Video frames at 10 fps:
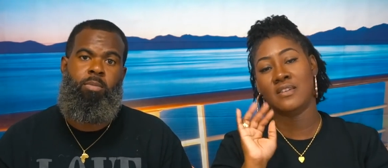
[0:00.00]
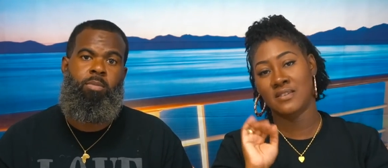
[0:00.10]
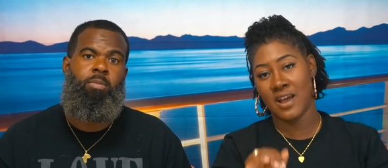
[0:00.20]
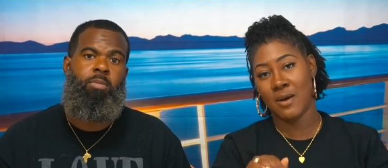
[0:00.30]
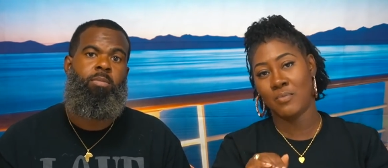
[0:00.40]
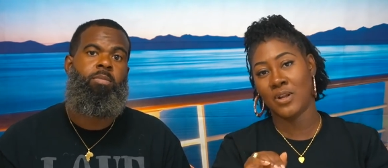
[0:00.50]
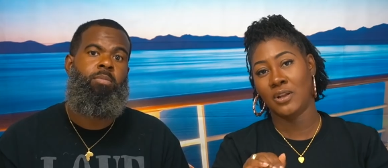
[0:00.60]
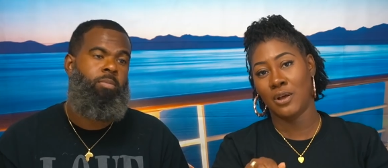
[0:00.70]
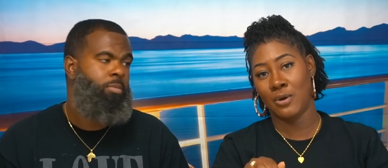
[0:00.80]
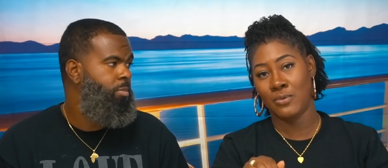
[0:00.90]
Speaker 1: down
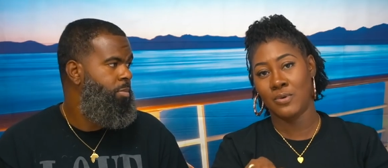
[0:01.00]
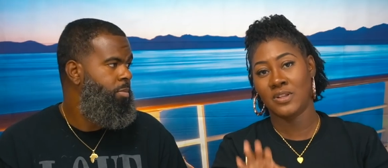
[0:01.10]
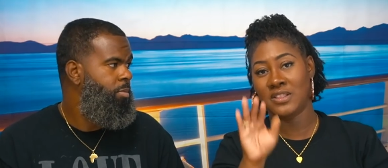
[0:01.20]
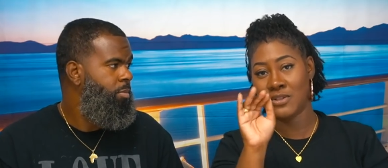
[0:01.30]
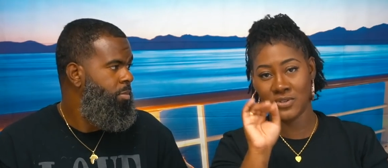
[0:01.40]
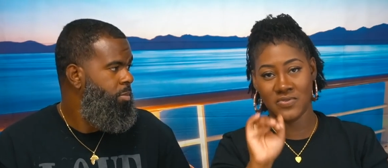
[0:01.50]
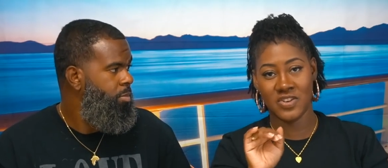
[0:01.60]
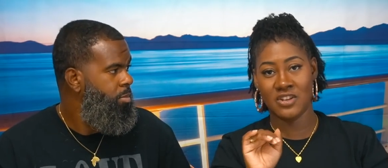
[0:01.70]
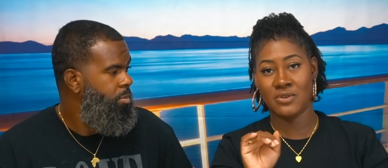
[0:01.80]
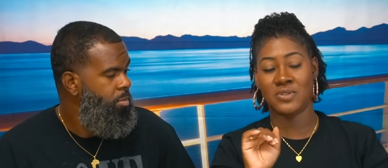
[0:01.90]
below those
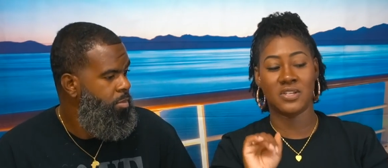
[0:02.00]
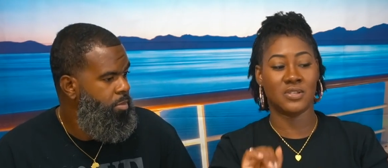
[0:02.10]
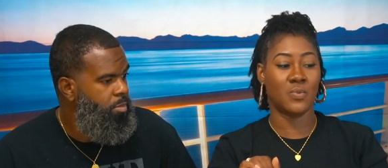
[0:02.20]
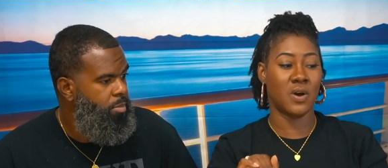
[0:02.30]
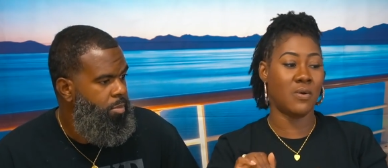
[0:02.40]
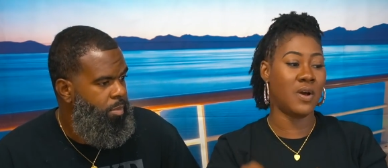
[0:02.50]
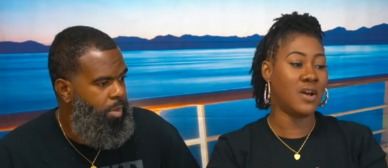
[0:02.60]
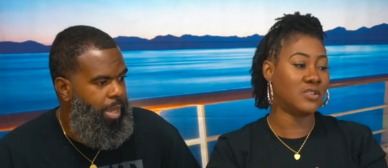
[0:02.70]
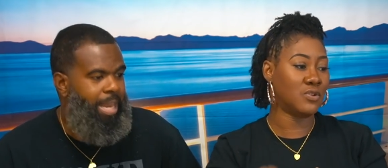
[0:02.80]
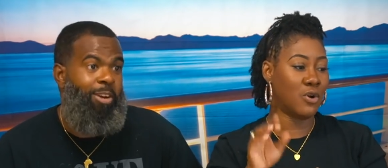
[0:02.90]
videos as well.
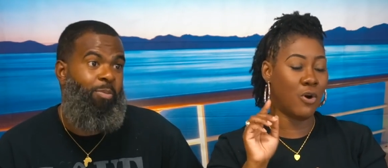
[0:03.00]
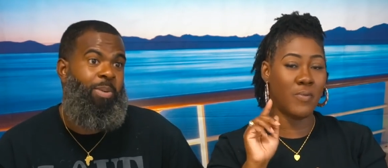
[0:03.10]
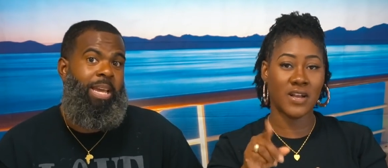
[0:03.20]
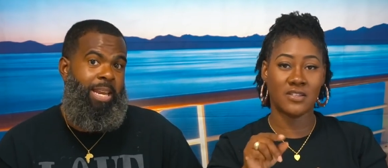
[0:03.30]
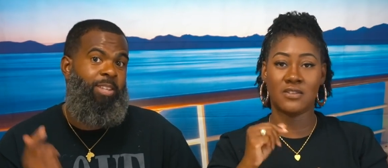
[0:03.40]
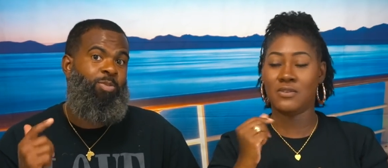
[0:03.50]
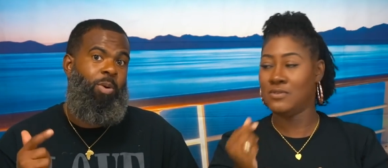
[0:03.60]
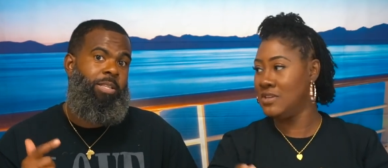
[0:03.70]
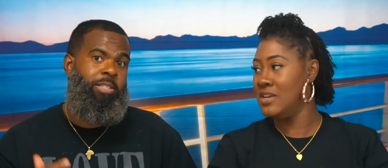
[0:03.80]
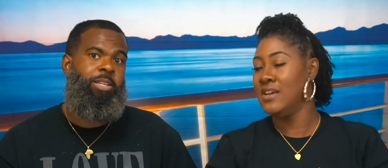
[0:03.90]
And so go back to this
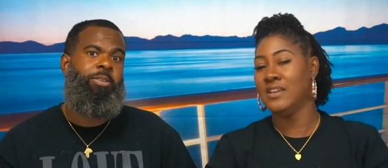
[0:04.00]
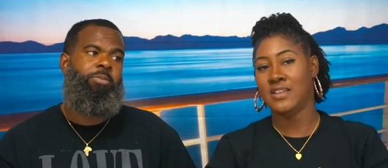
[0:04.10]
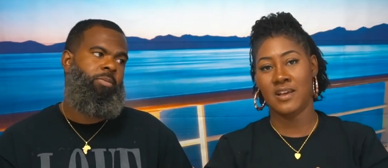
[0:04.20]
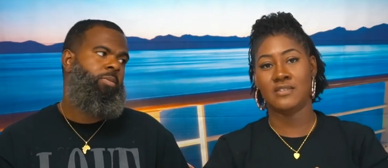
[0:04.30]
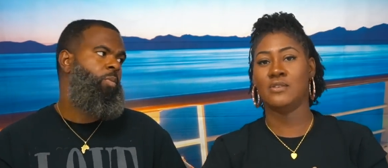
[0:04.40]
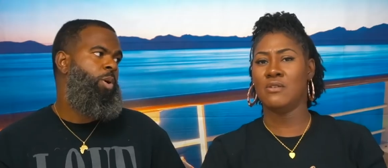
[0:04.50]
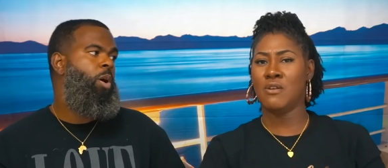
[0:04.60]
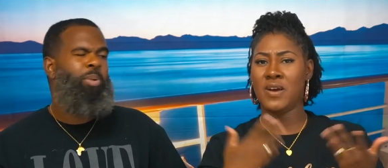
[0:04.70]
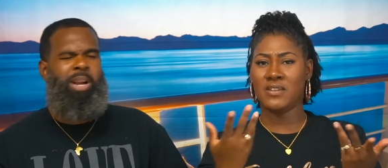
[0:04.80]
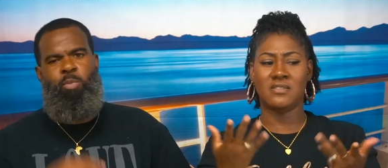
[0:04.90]
the, one too. Yeah, so we're
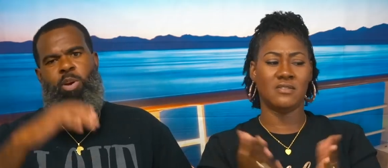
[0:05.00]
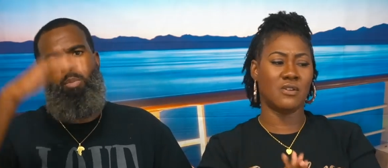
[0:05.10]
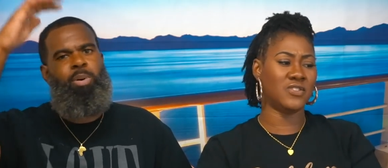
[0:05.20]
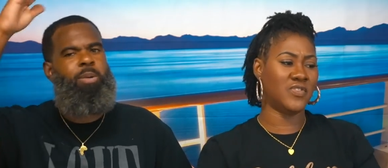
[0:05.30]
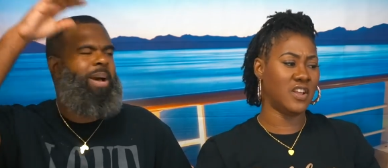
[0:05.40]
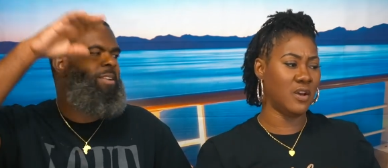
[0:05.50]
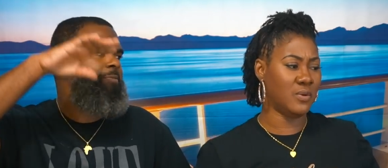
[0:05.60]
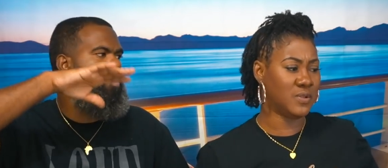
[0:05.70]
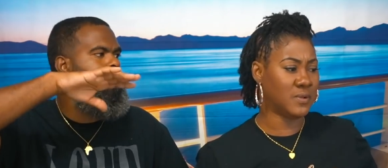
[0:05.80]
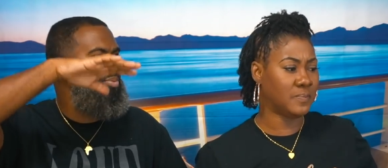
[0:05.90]
go gonna back. Put it, we're gonna put.
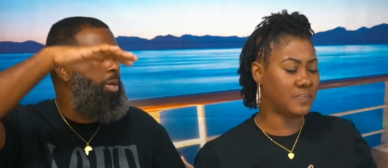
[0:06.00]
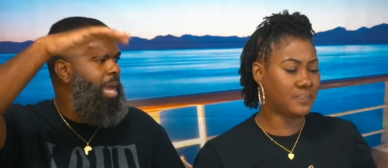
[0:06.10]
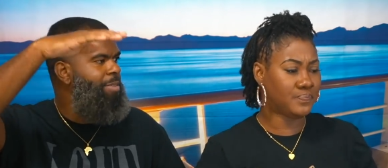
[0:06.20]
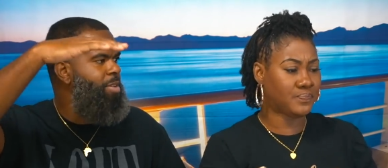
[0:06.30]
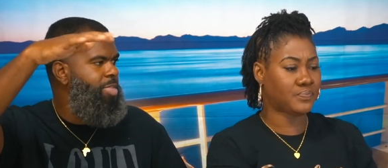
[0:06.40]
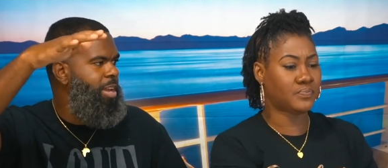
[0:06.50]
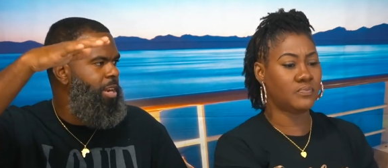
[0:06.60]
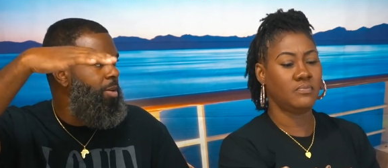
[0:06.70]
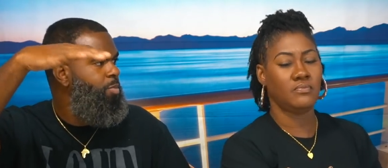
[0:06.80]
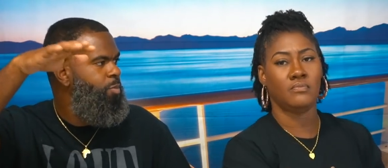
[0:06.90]
Matter we'll
Speaker 2: put
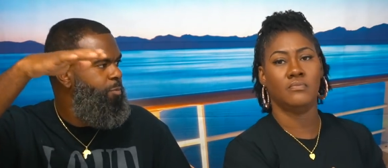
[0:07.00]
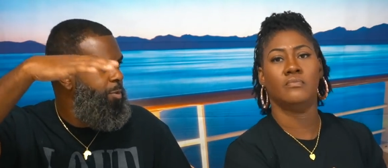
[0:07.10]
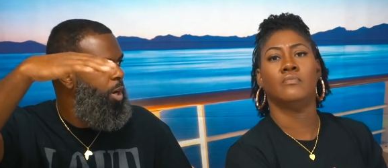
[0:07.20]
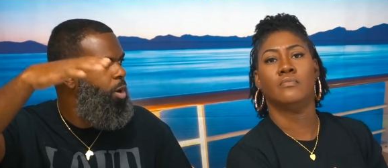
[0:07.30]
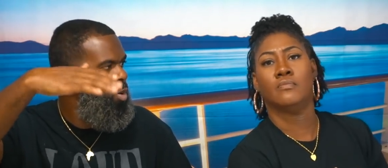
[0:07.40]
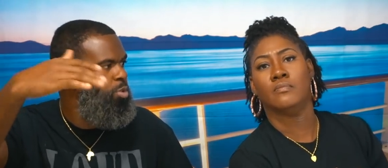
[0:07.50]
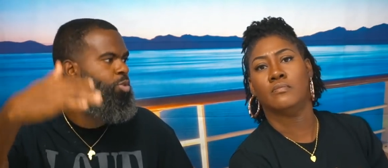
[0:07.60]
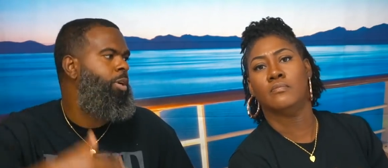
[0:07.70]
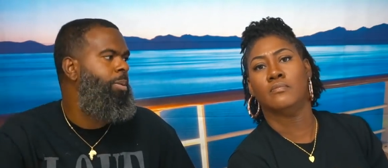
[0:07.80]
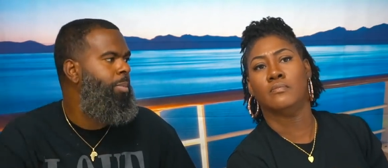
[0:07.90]
everything that from the whole
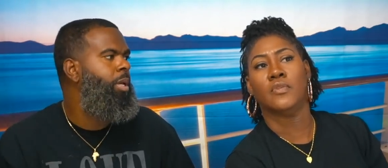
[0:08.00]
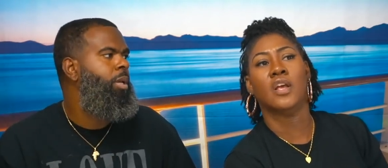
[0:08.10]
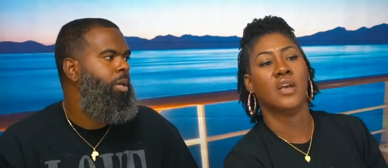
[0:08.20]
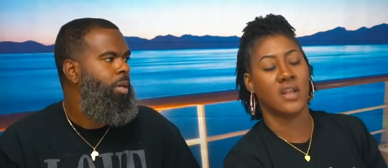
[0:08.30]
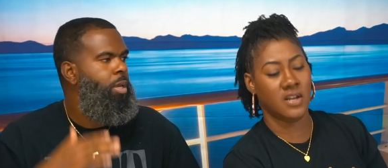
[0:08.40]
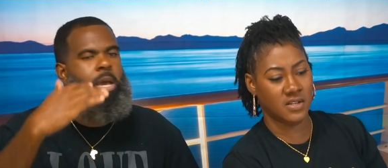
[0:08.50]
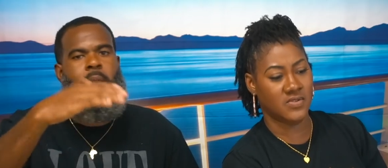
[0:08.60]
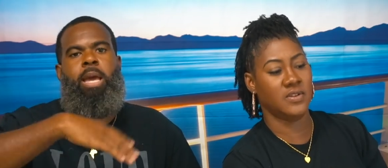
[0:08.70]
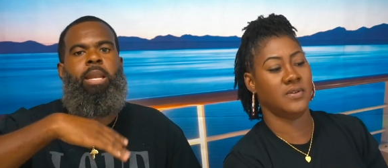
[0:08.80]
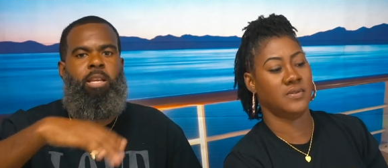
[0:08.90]
trip
Speaker 1: in
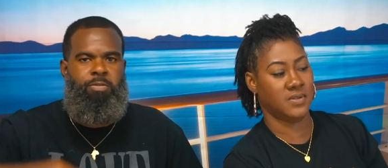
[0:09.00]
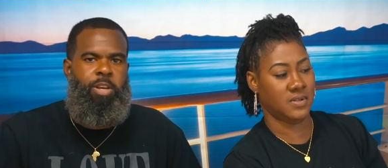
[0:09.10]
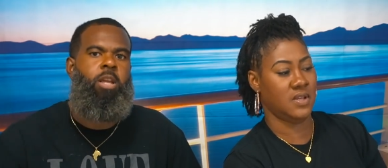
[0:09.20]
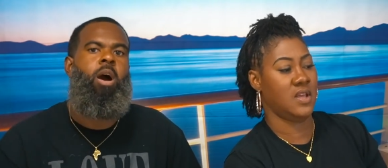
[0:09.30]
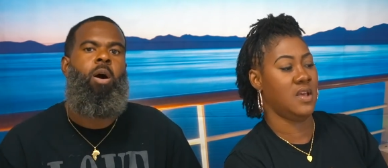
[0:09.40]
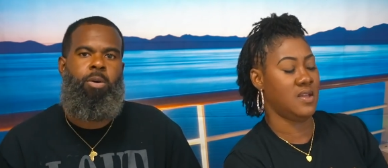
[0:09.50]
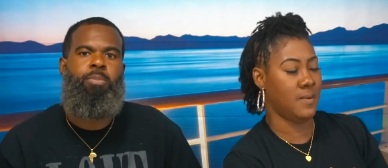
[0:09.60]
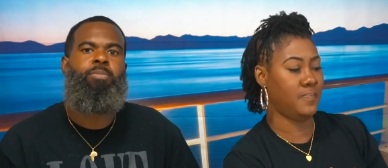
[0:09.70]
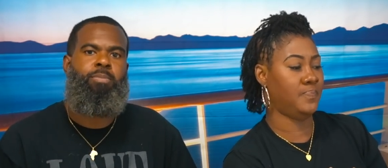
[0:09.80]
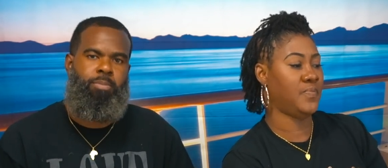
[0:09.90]
this video. In this video.
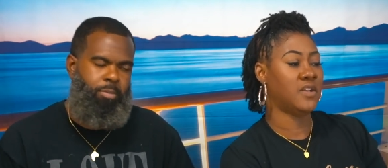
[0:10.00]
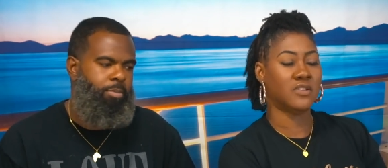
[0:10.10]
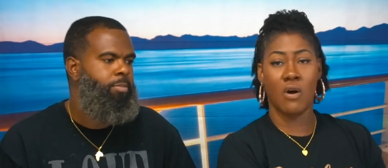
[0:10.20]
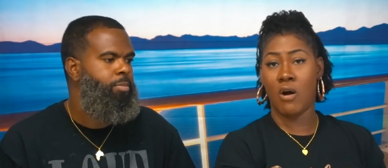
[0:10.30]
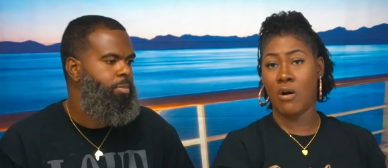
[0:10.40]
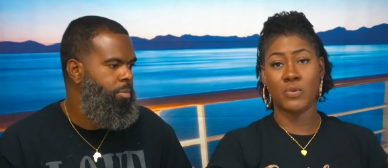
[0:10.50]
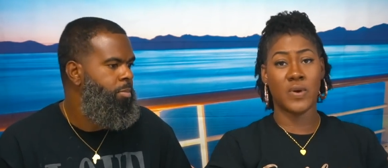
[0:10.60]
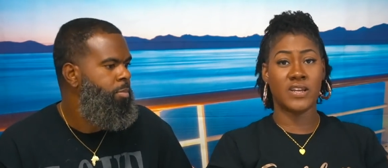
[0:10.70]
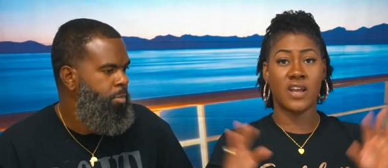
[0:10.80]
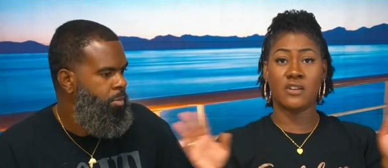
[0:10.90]
Yep. So all
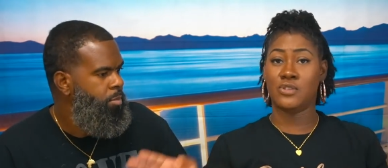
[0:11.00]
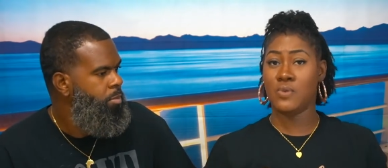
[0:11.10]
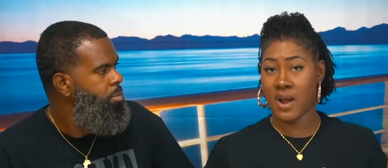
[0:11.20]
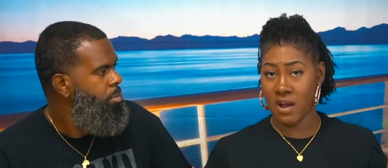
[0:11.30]
the way down to our